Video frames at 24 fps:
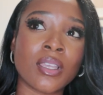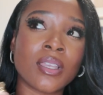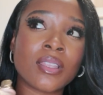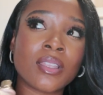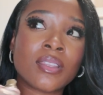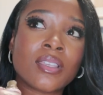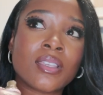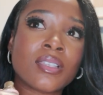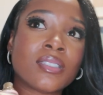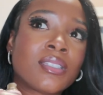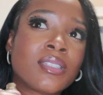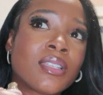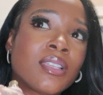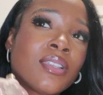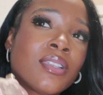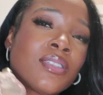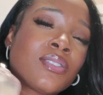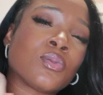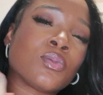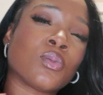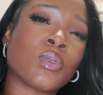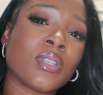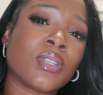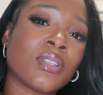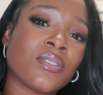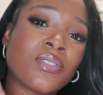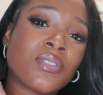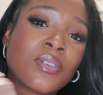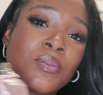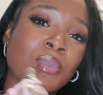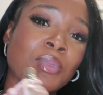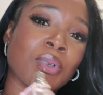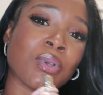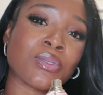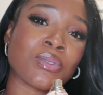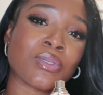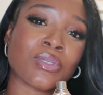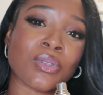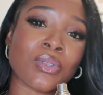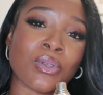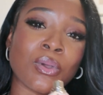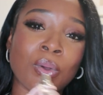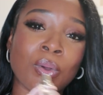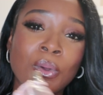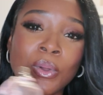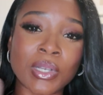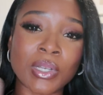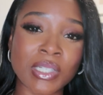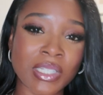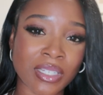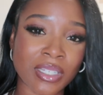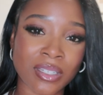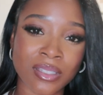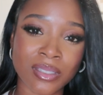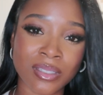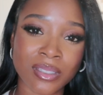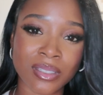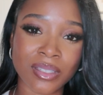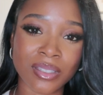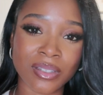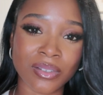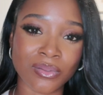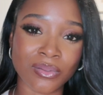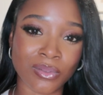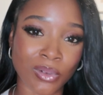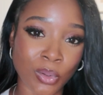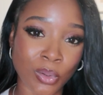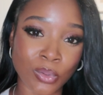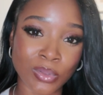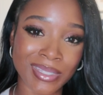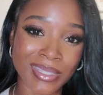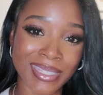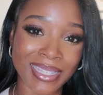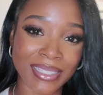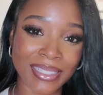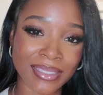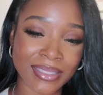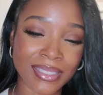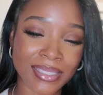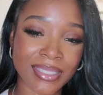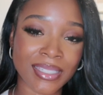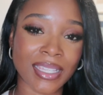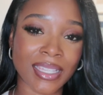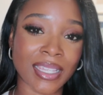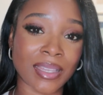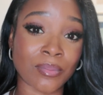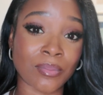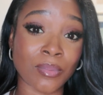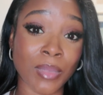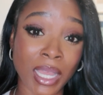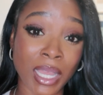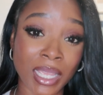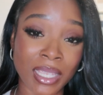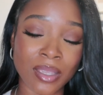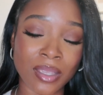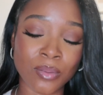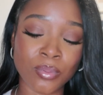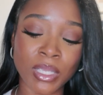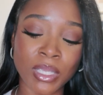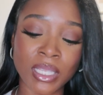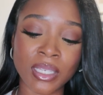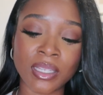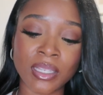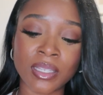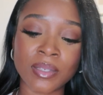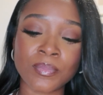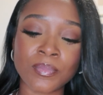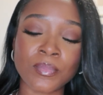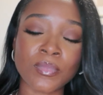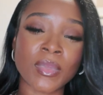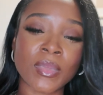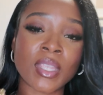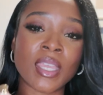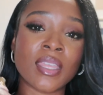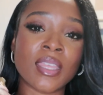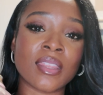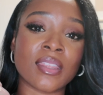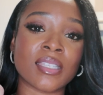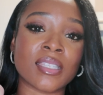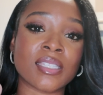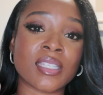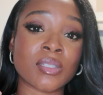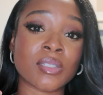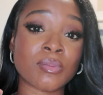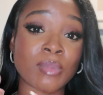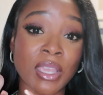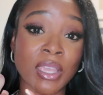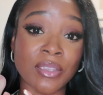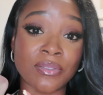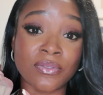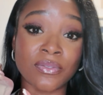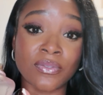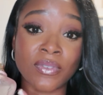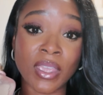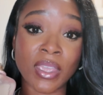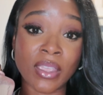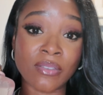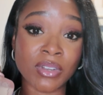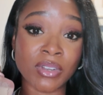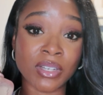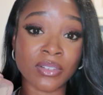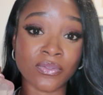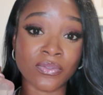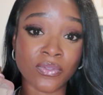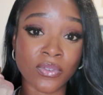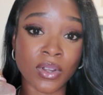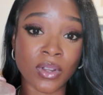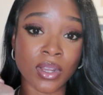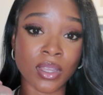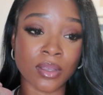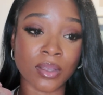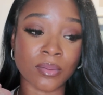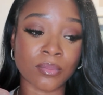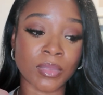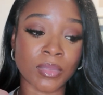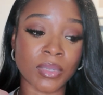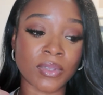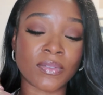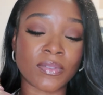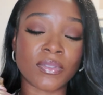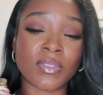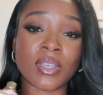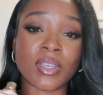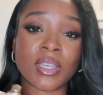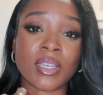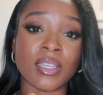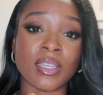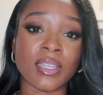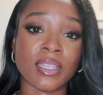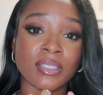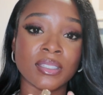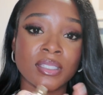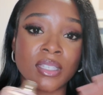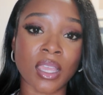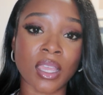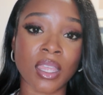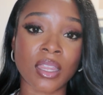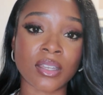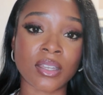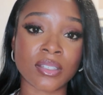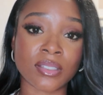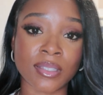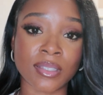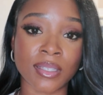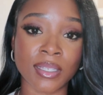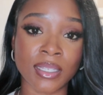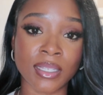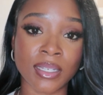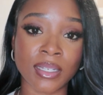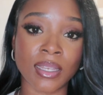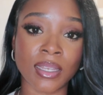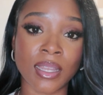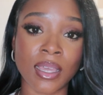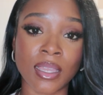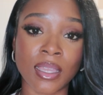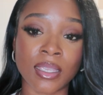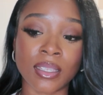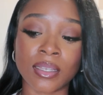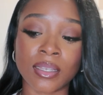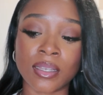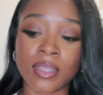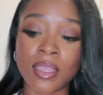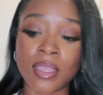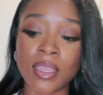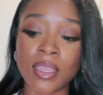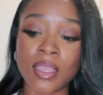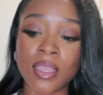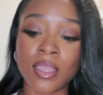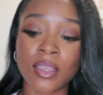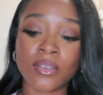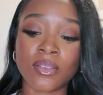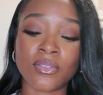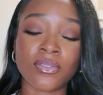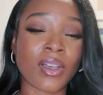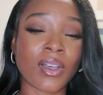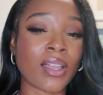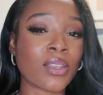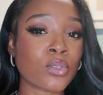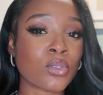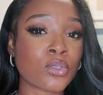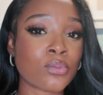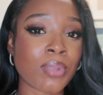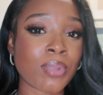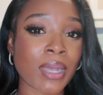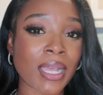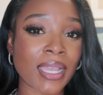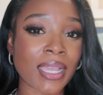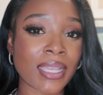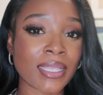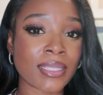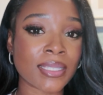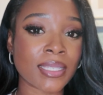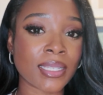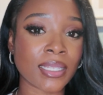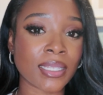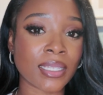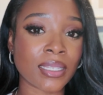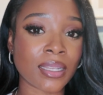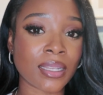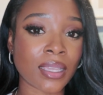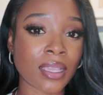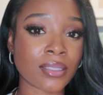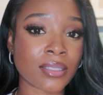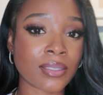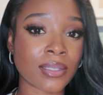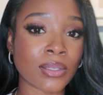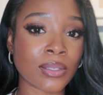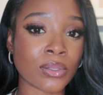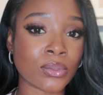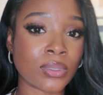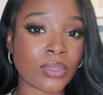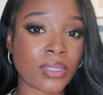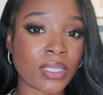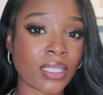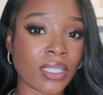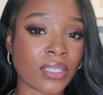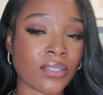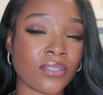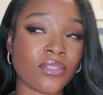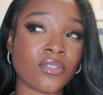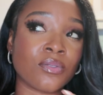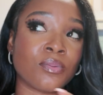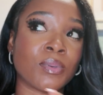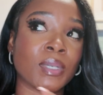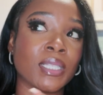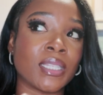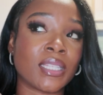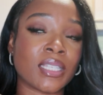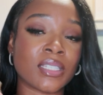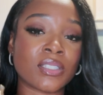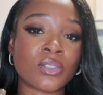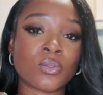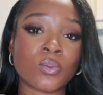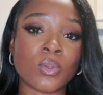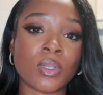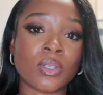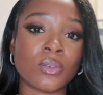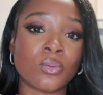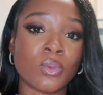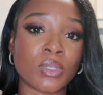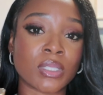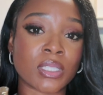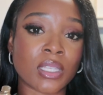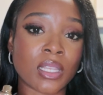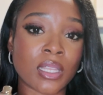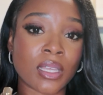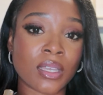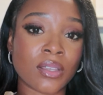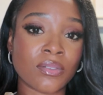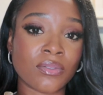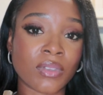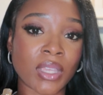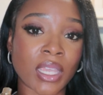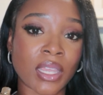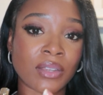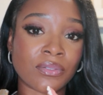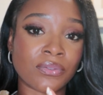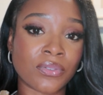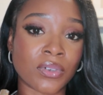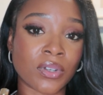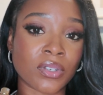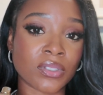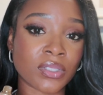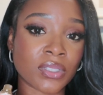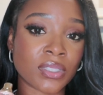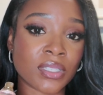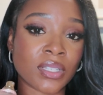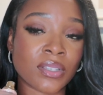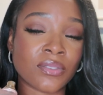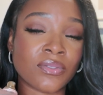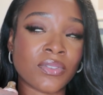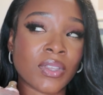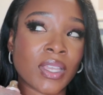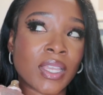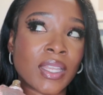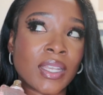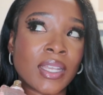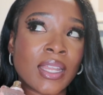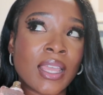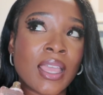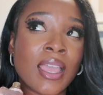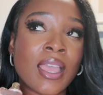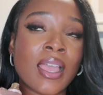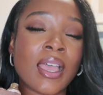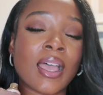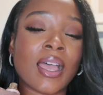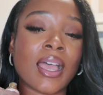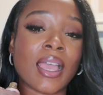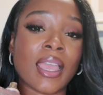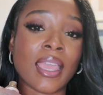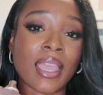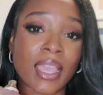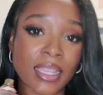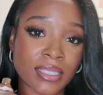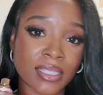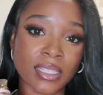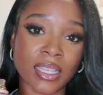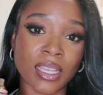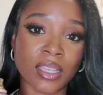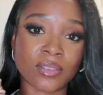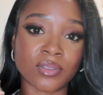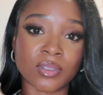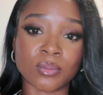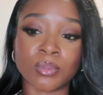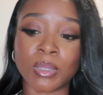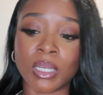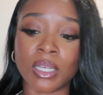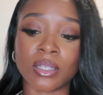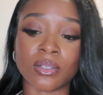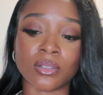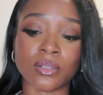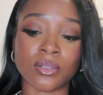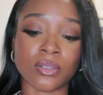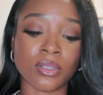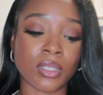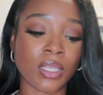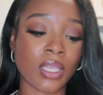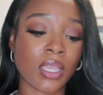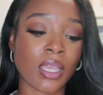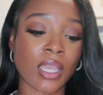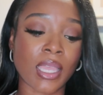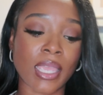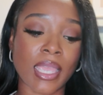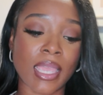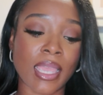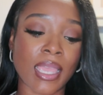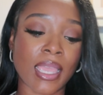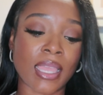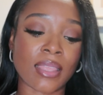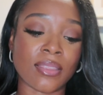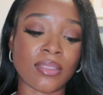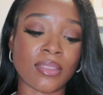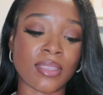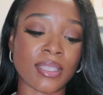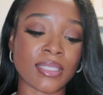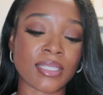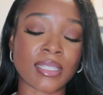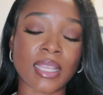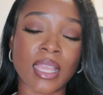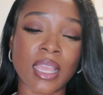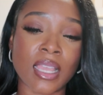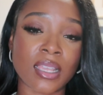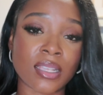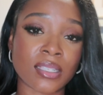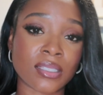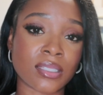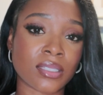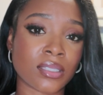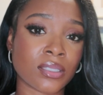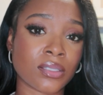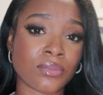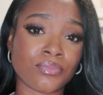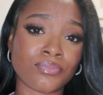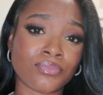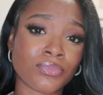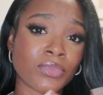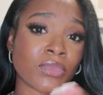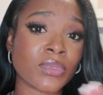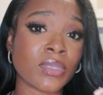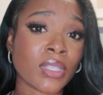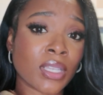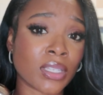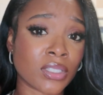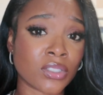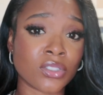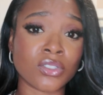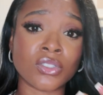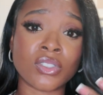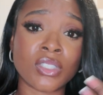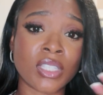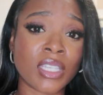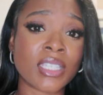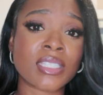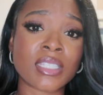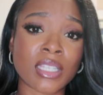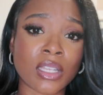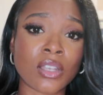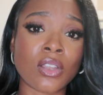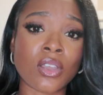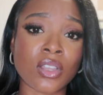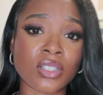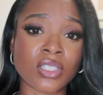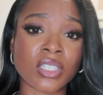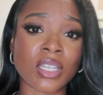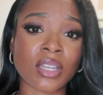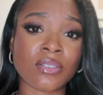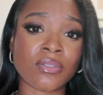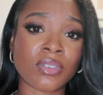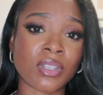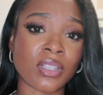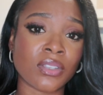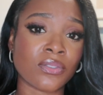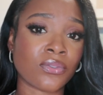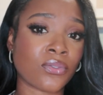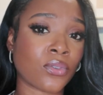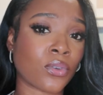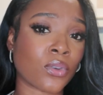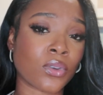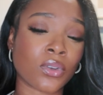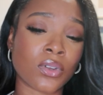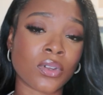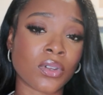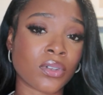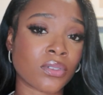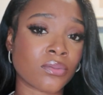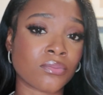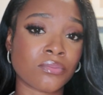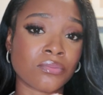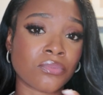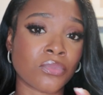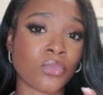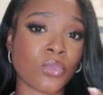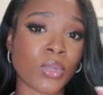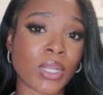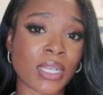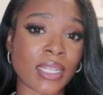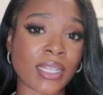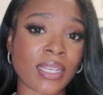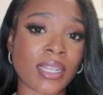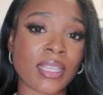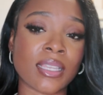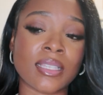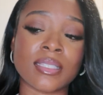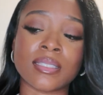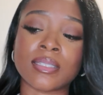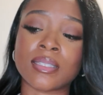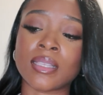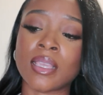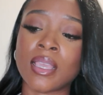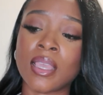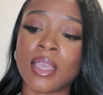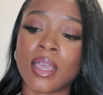This is one of the most gorgeous rose scents, in my opinion. This is my favorite from the entire Delina line, followed by Delina Exclusive. But this one was love at first sniff, and I had to have a bottle. And this has decent longevity for what it is.